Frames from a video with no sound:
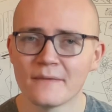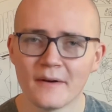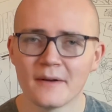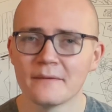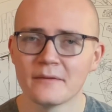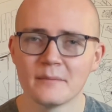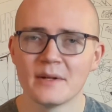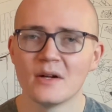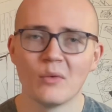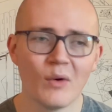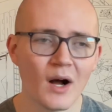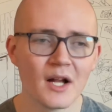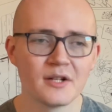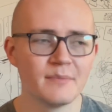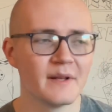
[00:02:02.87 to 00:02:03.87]
fun for me to
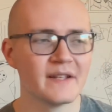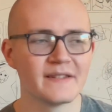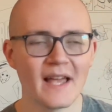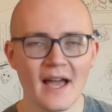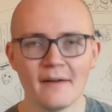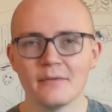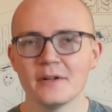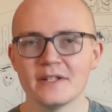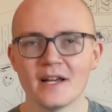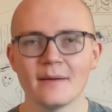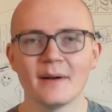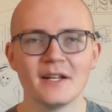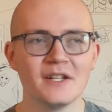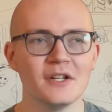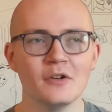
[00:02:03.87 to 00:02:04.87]
watch because every
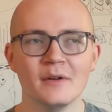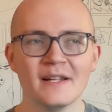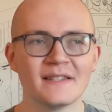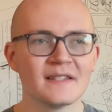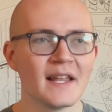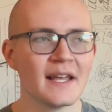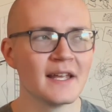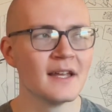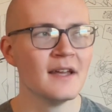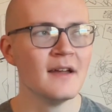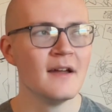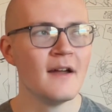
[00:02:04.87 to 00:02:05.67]
time I do, it's like